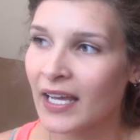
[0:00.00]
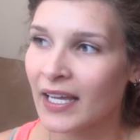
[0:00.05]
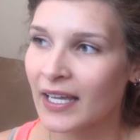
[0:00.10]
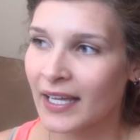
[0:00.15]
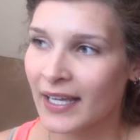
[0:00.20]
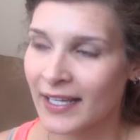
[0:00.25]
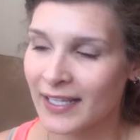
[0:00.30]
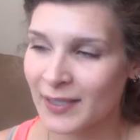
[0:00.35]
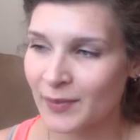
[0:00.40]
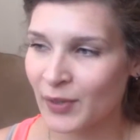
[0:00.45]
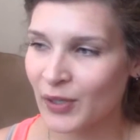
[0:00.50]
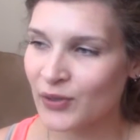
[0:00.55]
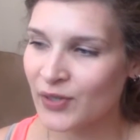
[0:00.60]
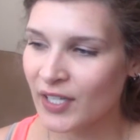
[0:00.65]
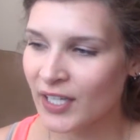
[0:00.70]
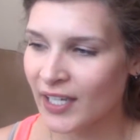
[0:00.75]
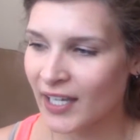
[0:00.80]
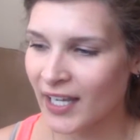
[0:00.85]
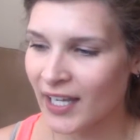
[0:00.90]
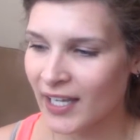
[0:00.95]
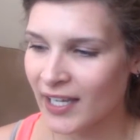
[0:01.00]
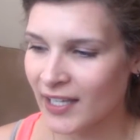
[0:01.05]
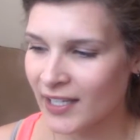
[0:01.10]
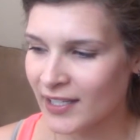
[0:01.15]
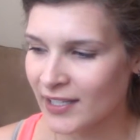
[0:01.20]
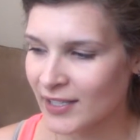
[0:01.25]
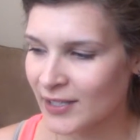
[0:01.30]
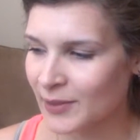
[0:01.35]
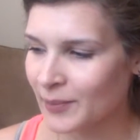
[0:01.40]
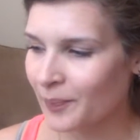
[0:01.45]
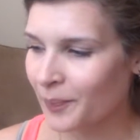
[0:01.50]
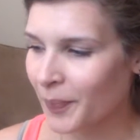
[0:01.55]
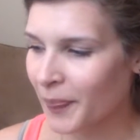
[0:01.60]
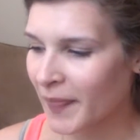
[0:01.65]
his music is